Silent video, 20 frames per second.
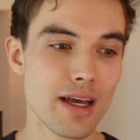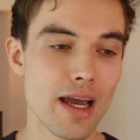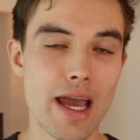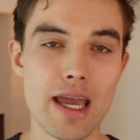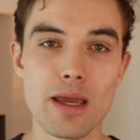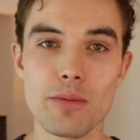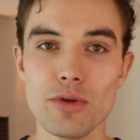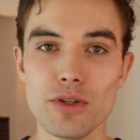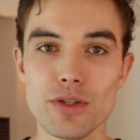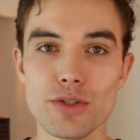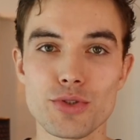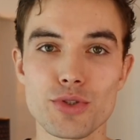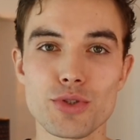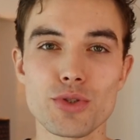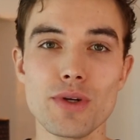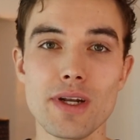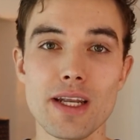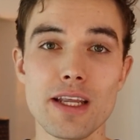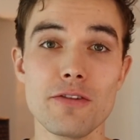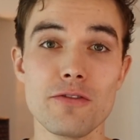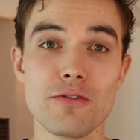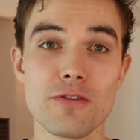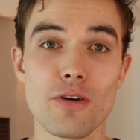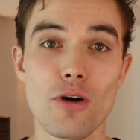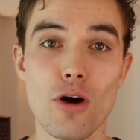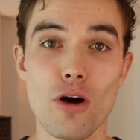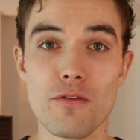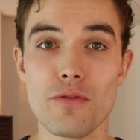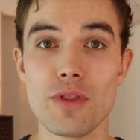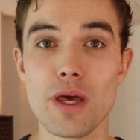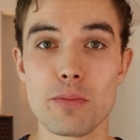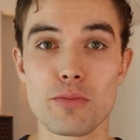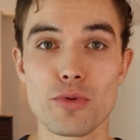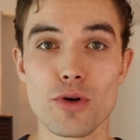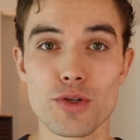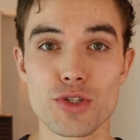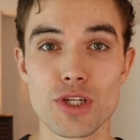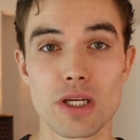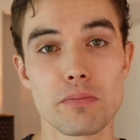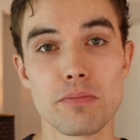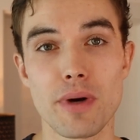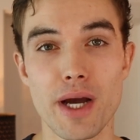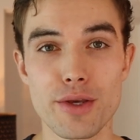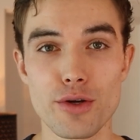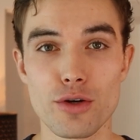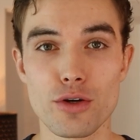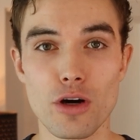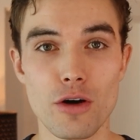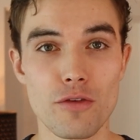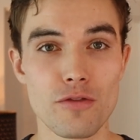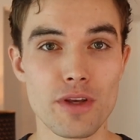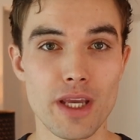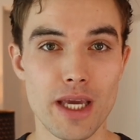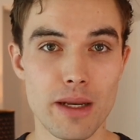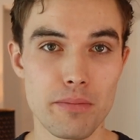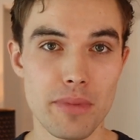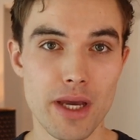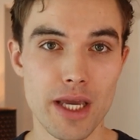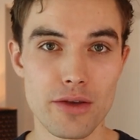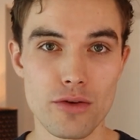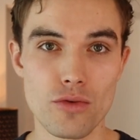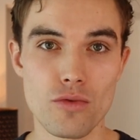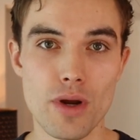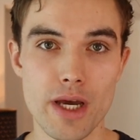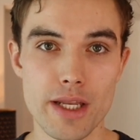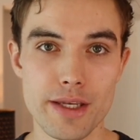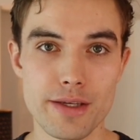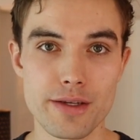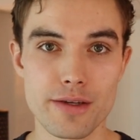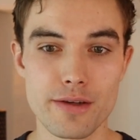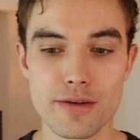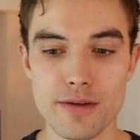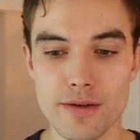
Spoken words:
able to live off that project, buy your coffee and pay your rent.